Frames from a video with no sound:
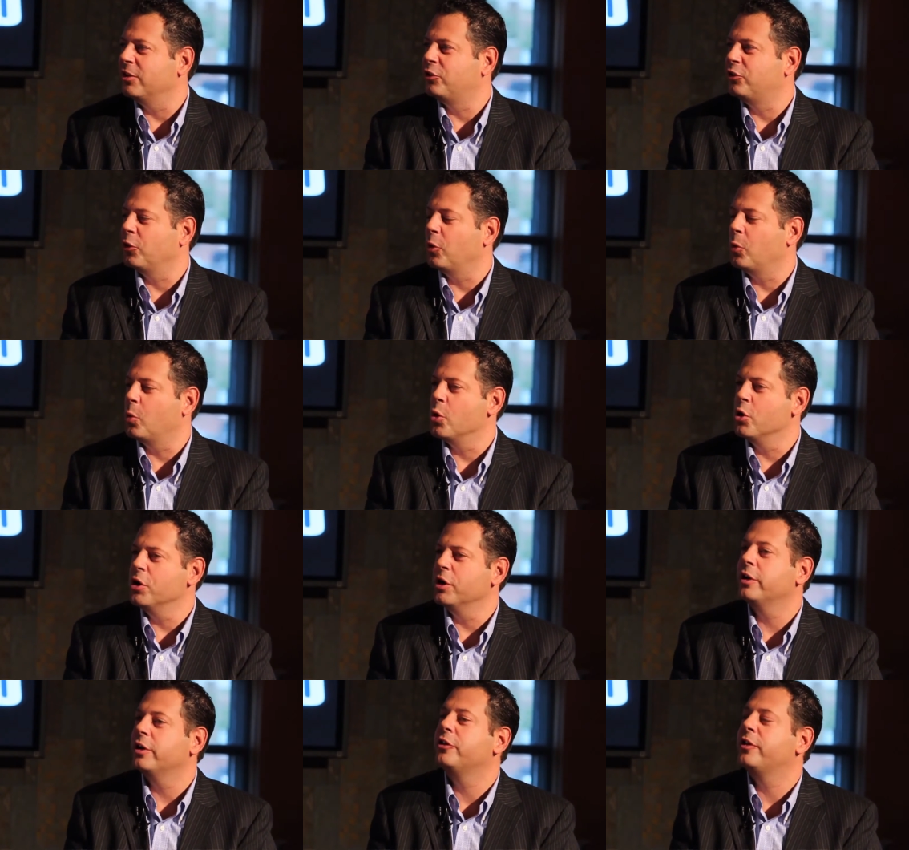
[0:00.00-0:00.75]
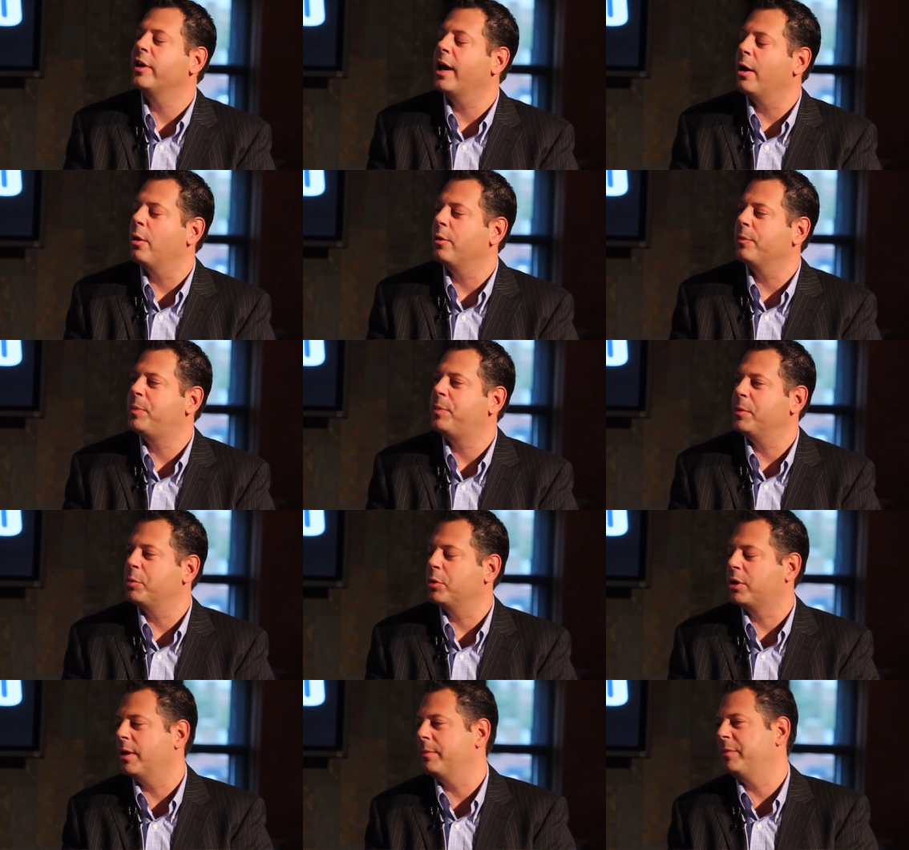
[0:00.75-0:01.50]
So the word is out when
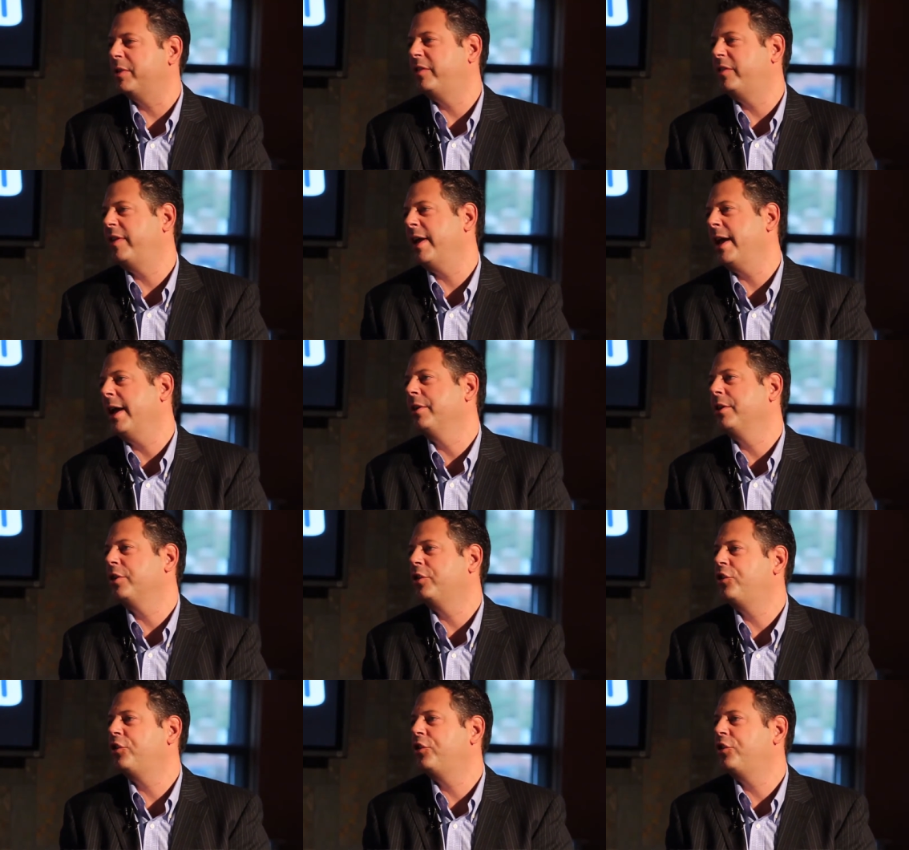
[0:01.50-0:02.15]
people come to town to